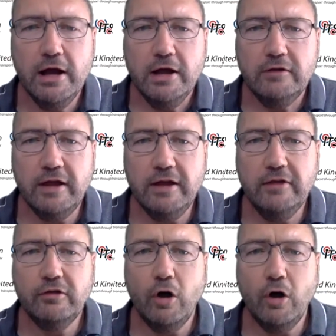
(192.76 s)

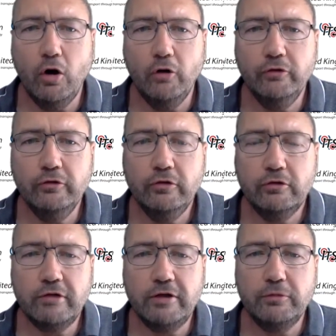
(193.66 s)
data on
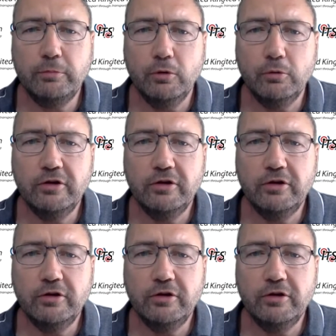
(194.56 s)
transport,